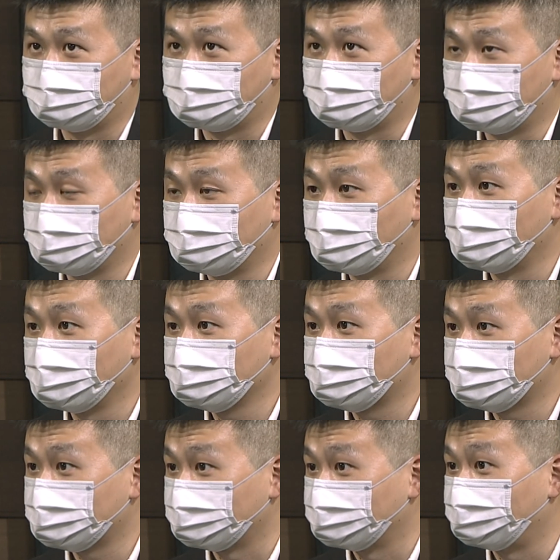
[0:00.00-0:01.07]
there are more
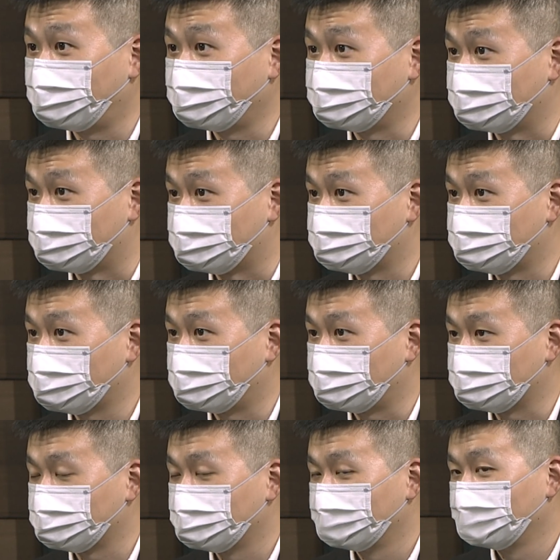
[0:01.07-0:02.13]
interesting findings,
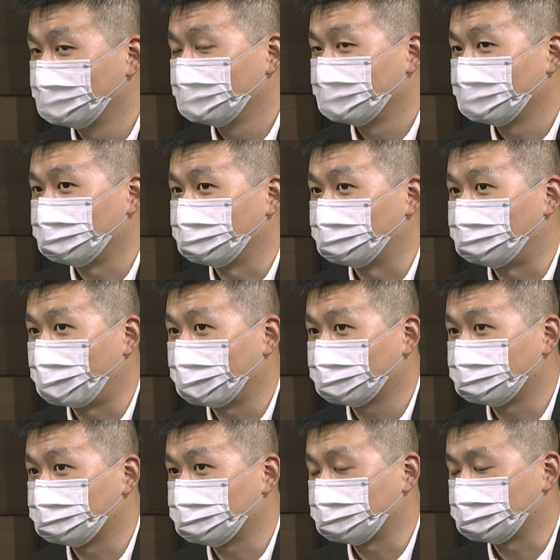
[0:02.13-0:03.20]
because back
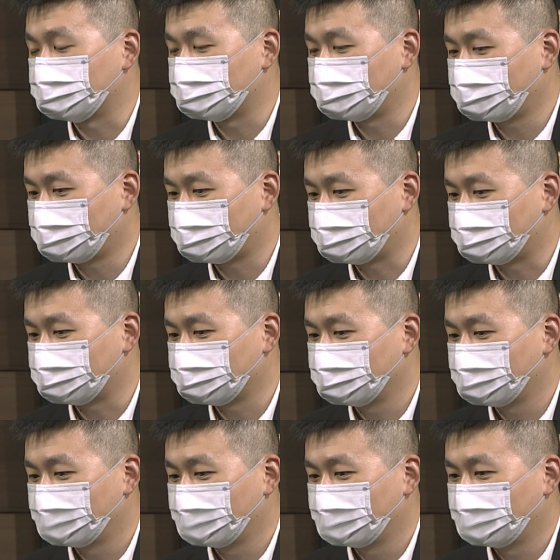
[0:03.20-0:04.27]
in 2010,
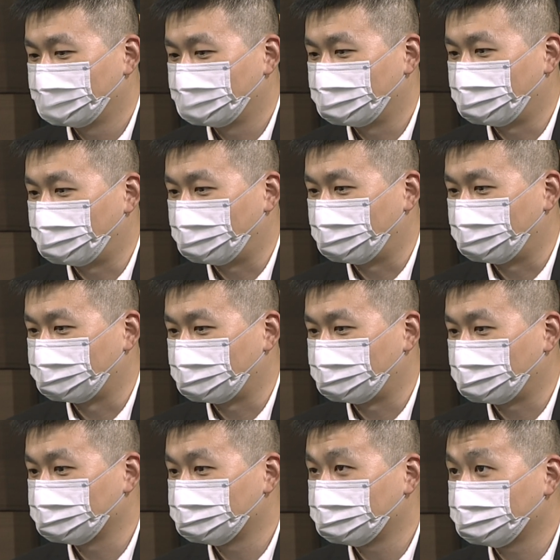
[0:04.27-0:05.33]
there are
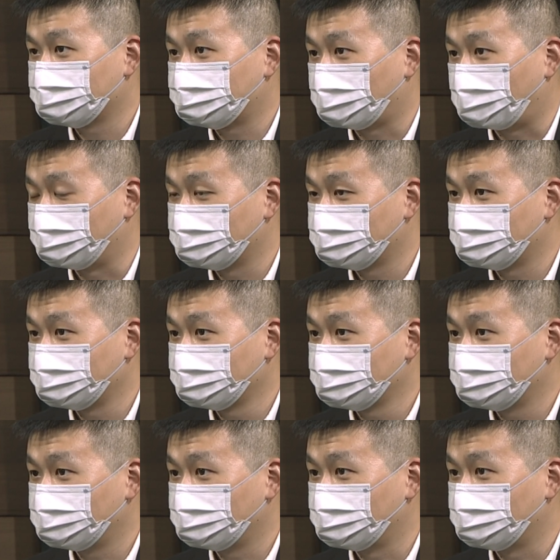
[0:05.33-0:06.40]
about 6
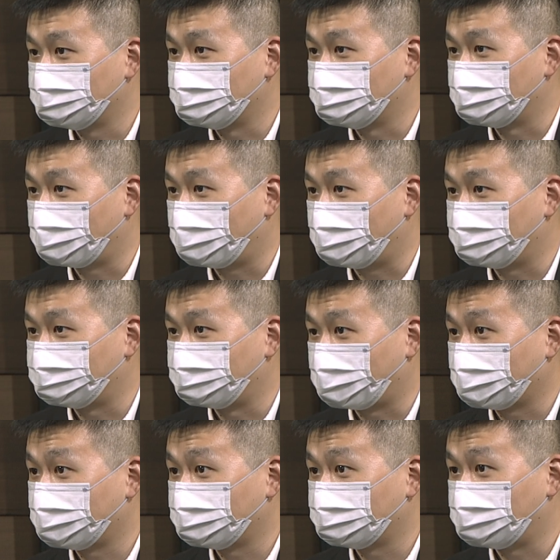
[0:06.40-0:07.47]
provinces who have
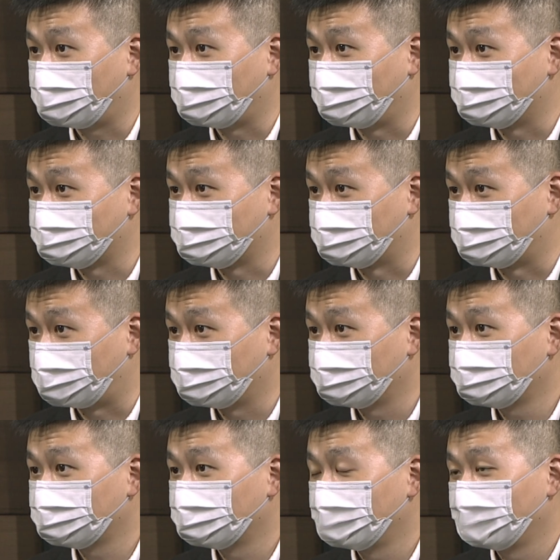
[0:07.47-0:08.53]
negative population
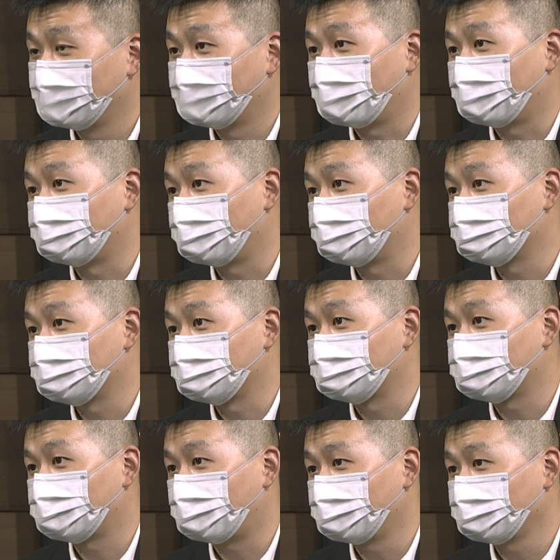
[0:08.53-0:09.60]
growth, and that was
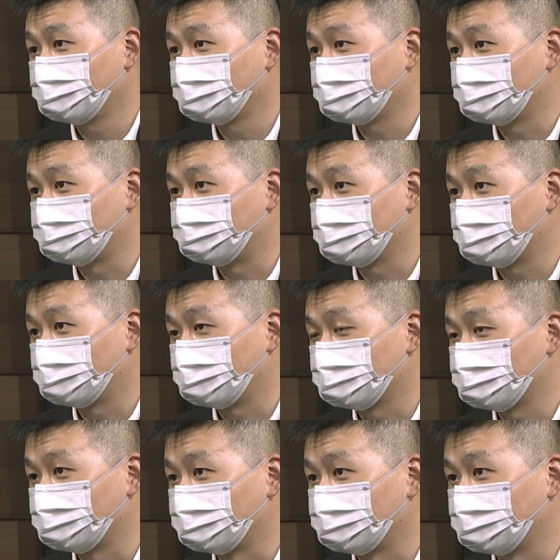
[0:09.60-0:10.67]
entirely
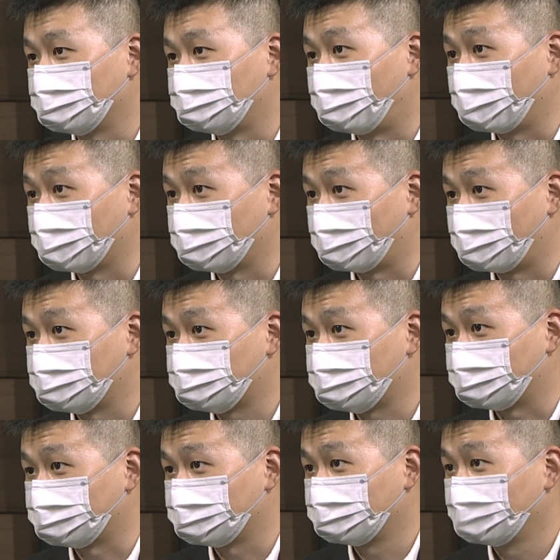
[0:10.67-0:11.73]
because of the
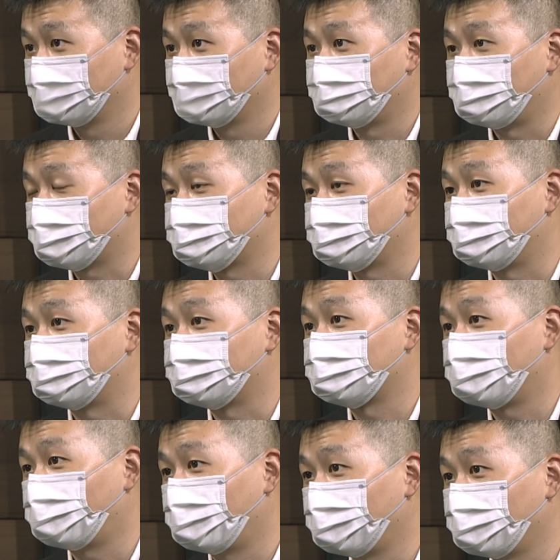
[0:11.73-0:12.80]
migration. Because at the
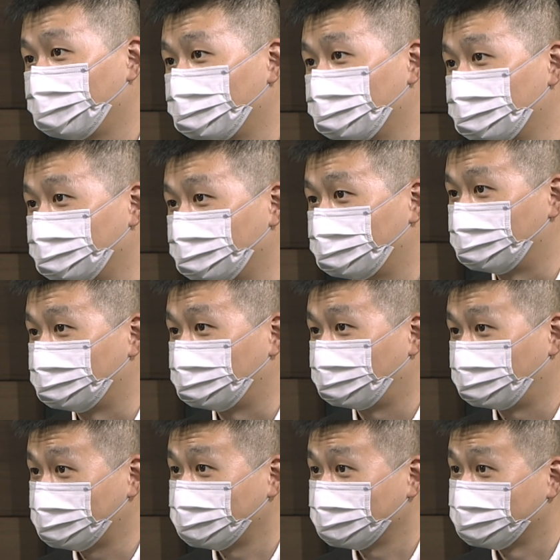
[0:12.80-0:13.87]
time the
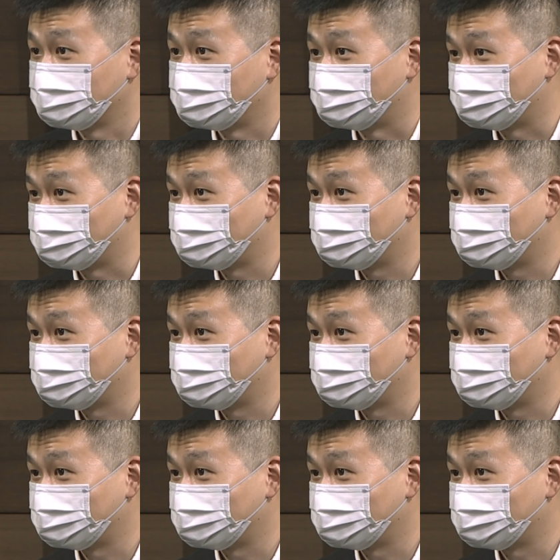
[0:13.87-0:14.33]
fertility